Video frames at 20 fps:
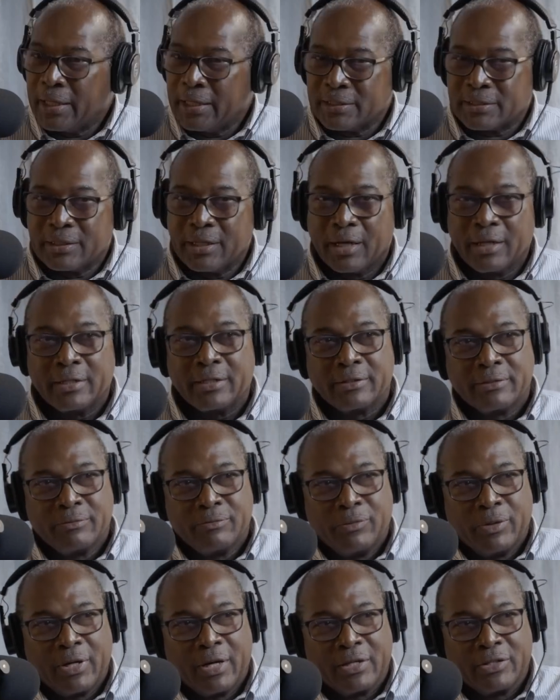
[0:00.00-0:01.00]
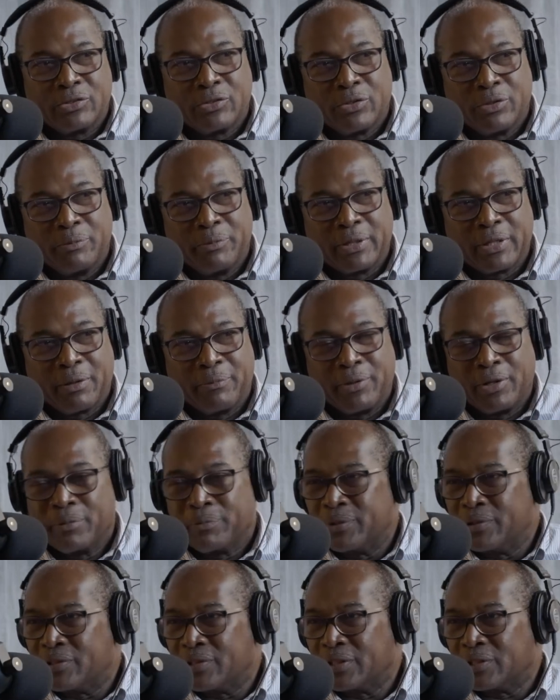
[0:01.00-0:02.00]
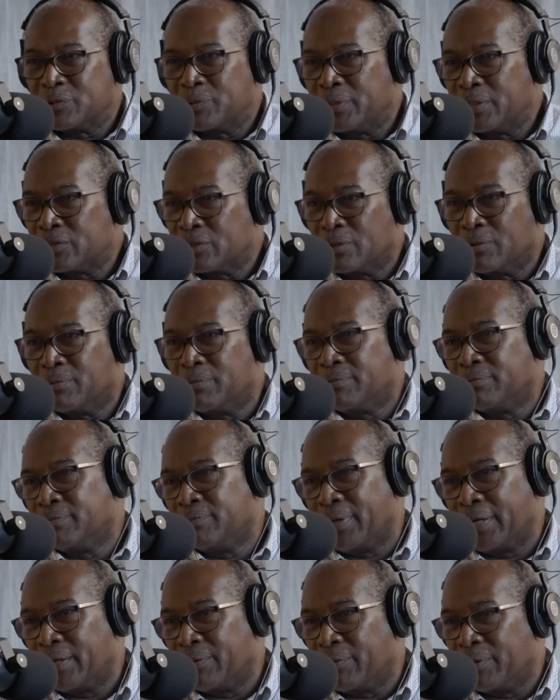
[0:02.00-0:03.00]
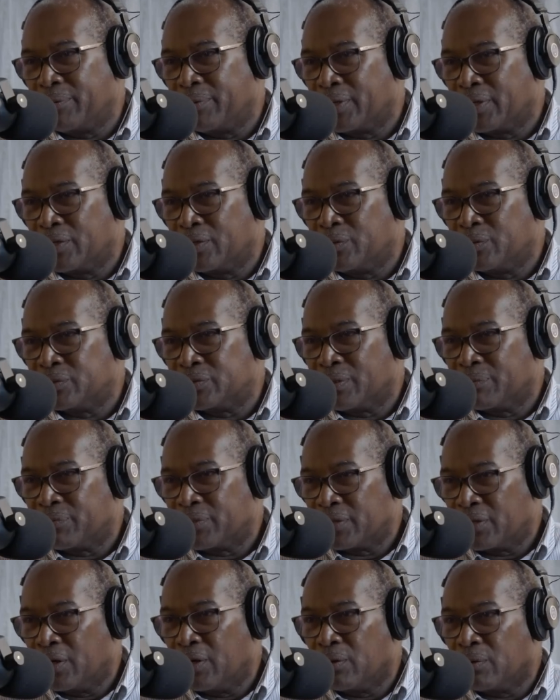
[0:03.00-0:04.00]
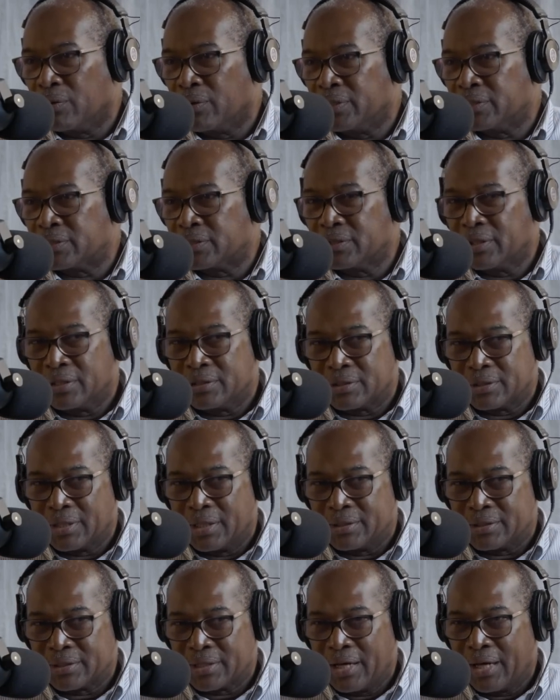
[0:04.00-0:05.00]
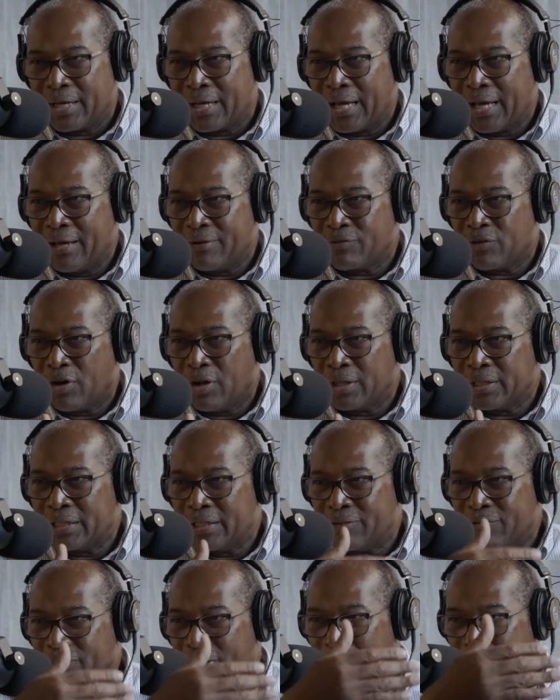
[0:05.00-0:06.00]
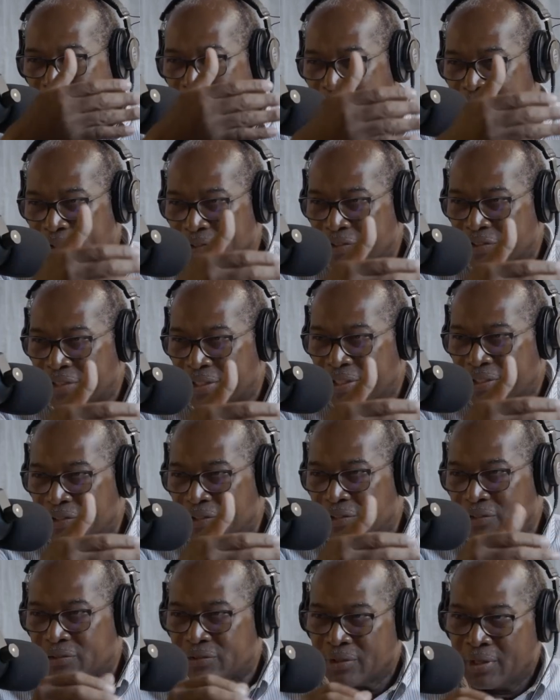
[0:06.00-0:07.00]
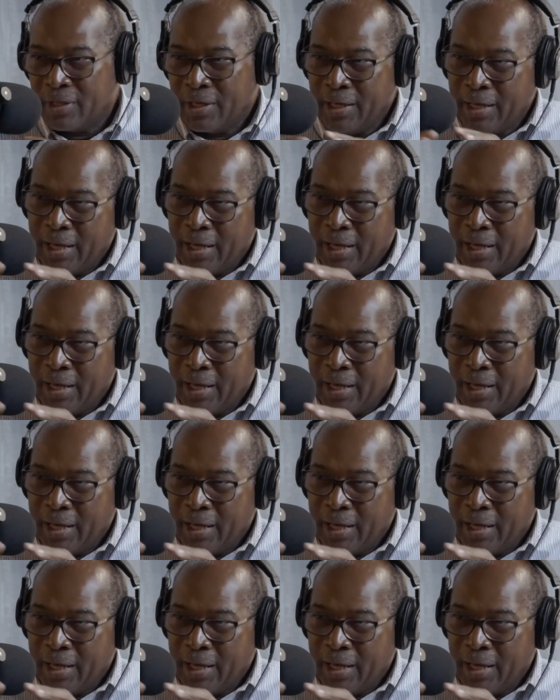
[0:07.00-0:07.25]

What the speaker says: That it's not, we got a tournament coming up in 6 weeks, so by the way, we're going to do something. No, it's got to have all the developmental stages.